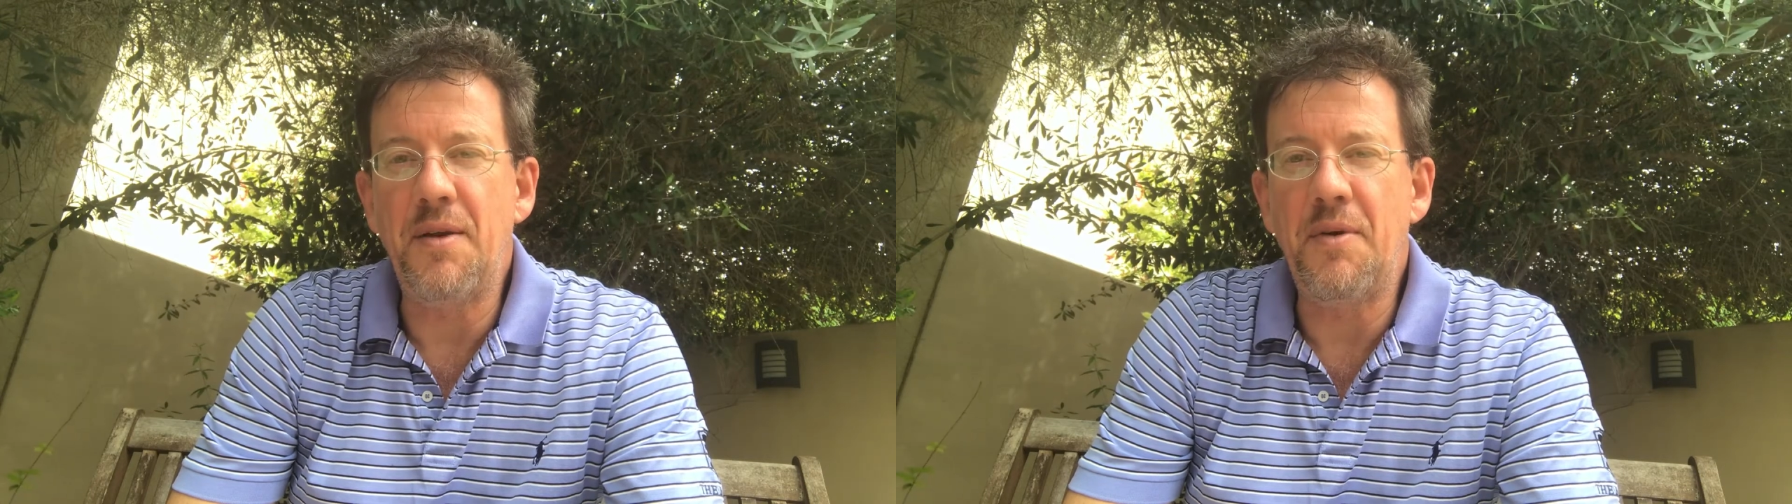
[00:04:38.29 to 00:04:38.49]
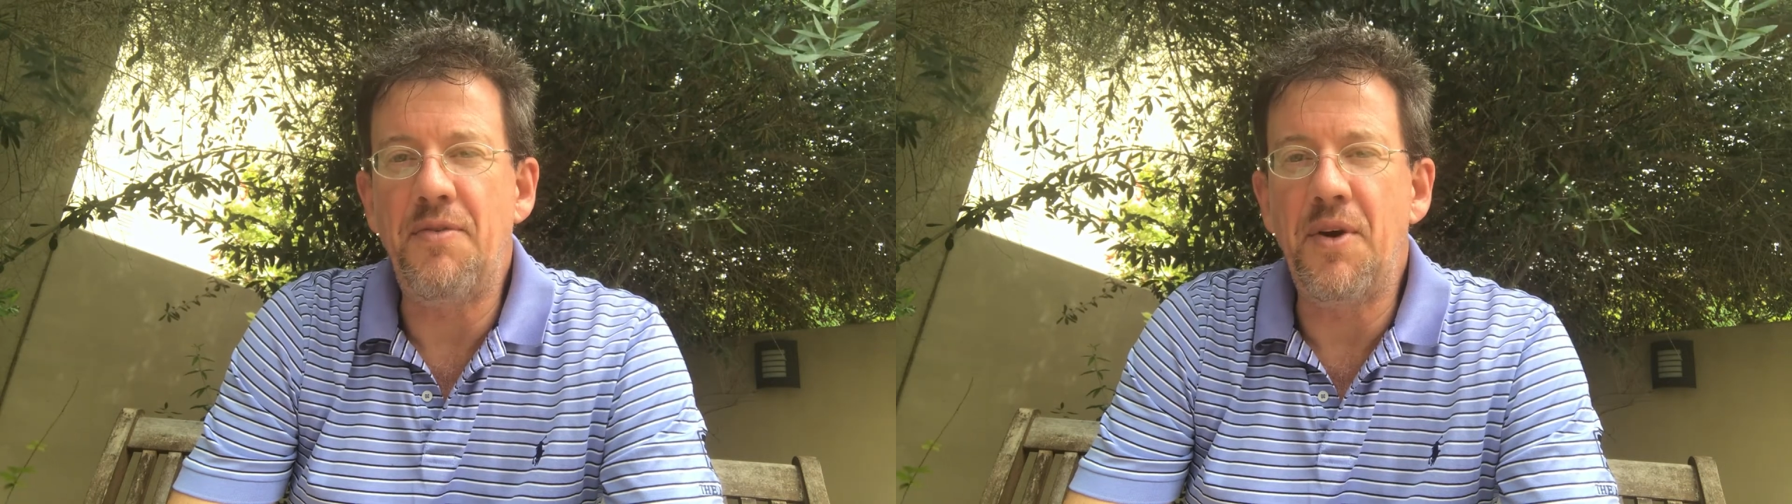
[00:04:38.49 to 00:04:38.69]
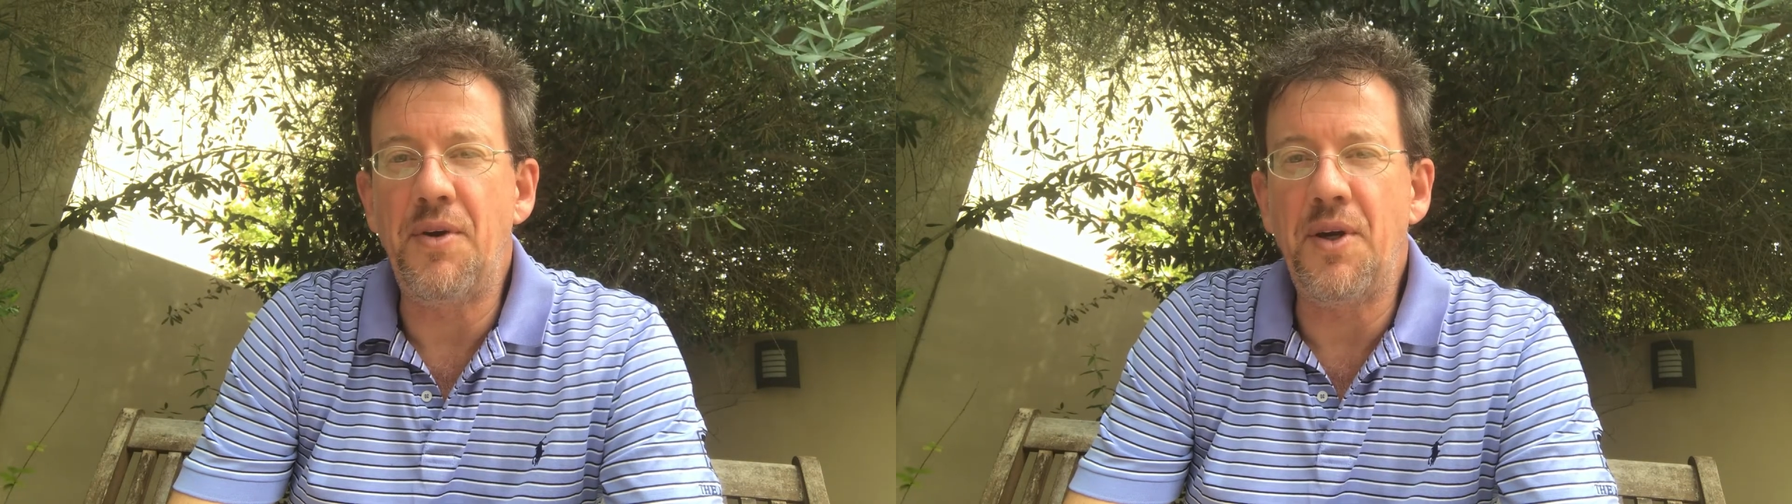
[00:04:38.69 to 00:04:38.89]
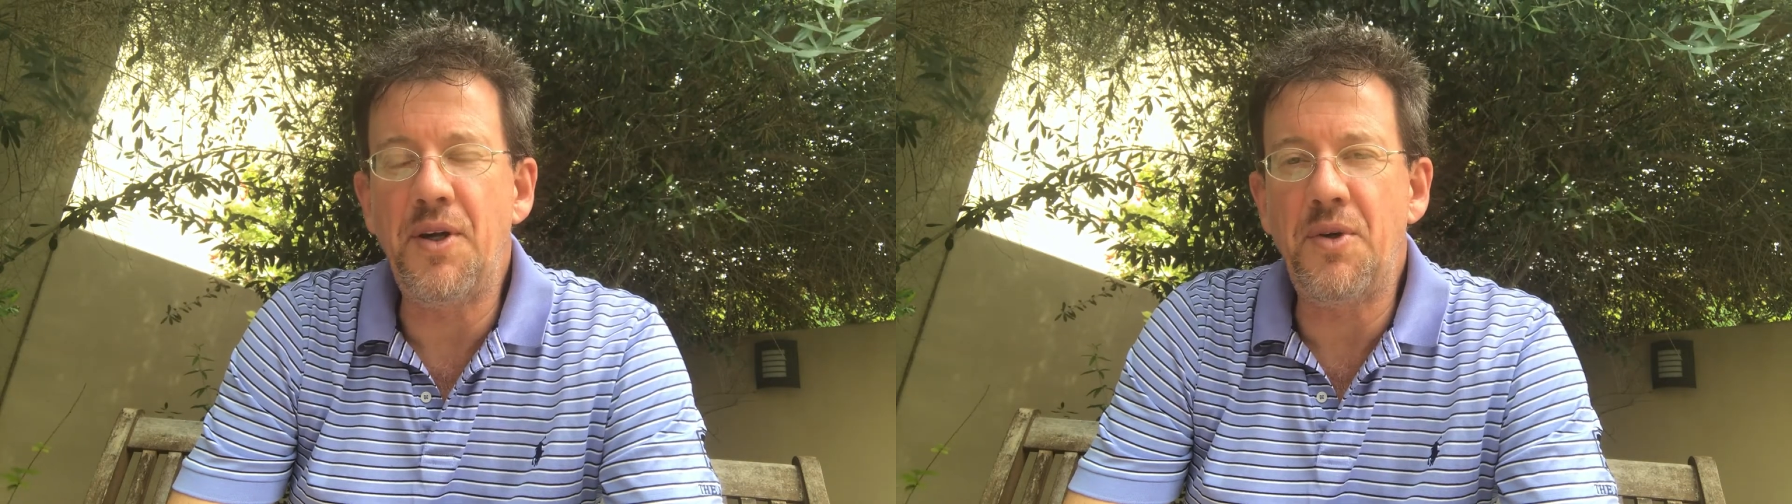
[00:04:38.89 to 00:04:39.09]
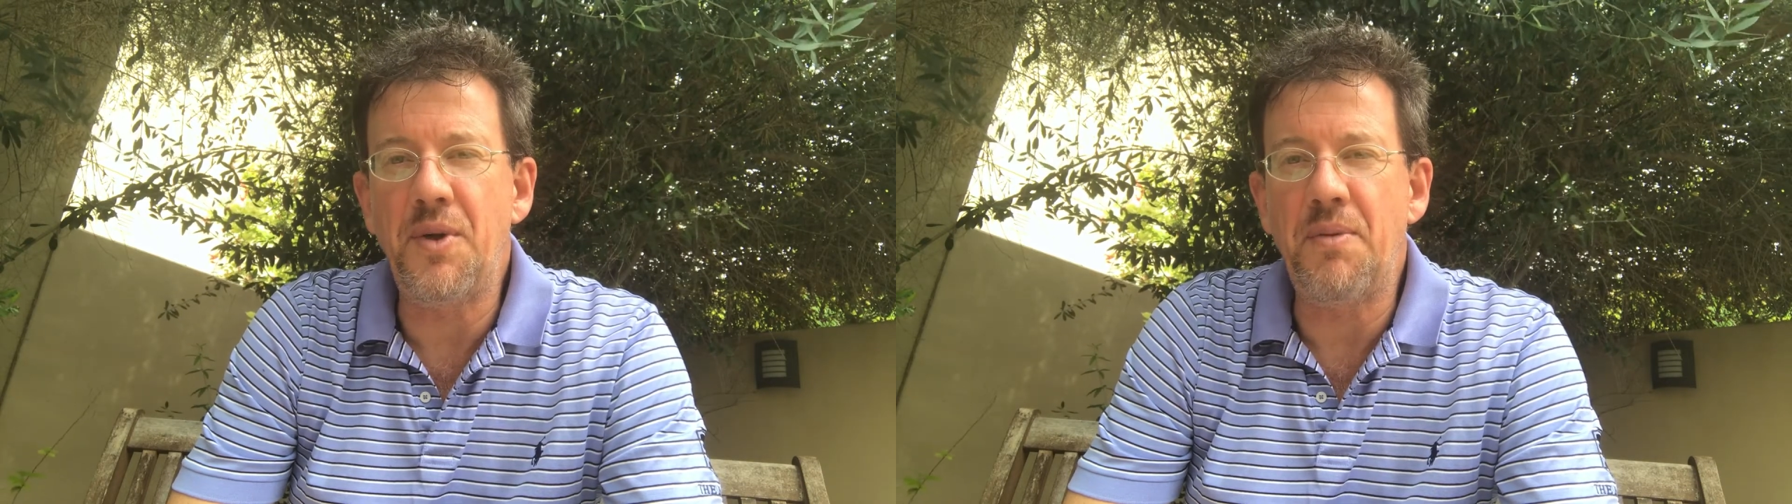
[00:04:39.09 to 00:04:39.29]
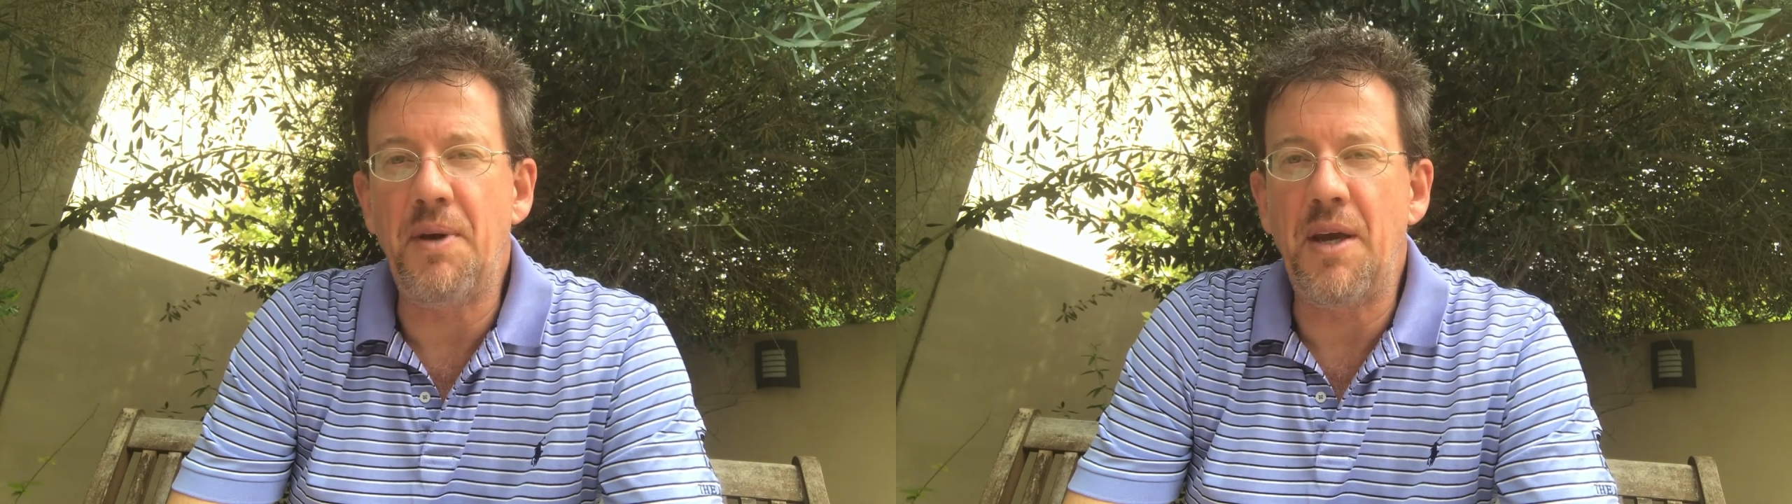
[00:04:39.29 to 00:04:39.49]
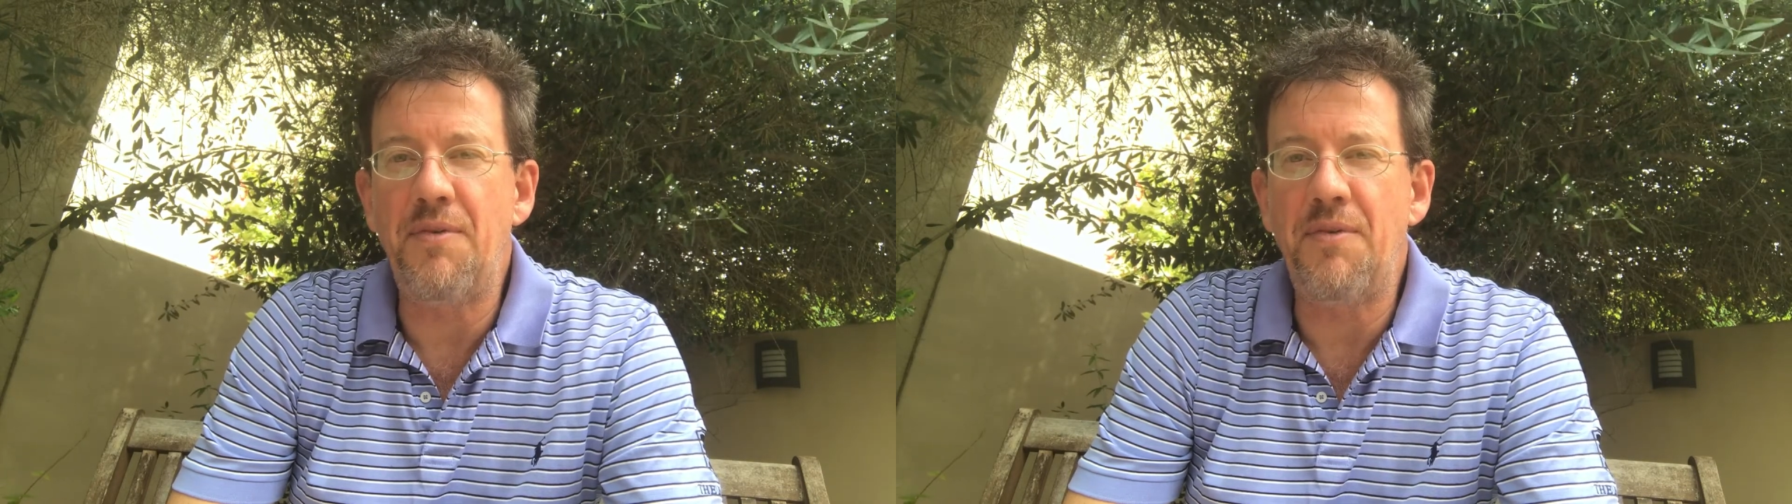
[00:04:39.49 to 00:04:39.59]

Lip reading: if you're yoked with me,